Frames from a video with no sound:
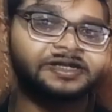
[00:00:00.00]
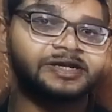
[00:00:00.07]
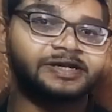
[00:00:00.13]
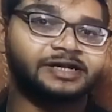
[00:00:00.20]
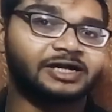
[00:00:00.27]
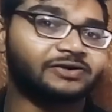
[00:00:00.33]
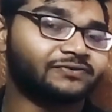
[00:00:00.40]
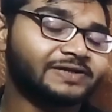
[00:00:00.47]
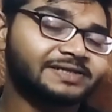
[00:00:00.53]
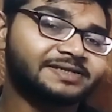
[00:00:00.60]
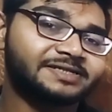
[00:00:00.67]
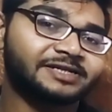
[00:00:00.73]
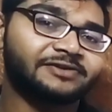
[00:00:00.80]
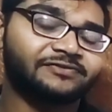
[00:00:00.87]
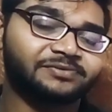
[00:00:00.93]
Now when this
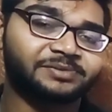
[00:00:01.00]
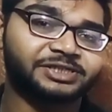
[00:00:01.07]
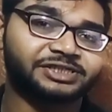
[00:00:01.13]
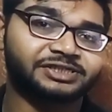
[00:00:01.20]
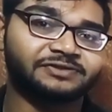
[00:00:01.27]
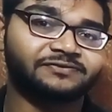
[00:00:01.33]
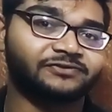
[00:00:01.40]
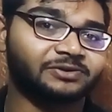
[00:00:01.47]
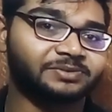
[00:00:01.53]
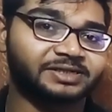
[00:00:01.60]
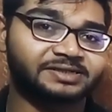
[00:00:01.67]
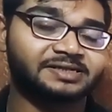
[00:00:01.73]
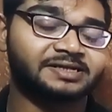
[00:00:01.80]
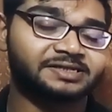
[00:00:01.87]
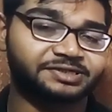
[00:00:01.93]
information from
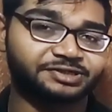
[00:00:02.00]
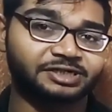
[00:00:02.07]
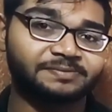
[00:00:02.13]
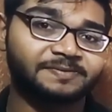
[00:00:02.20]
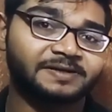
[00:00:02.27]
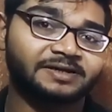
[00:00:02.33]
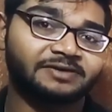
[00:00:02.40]
this strip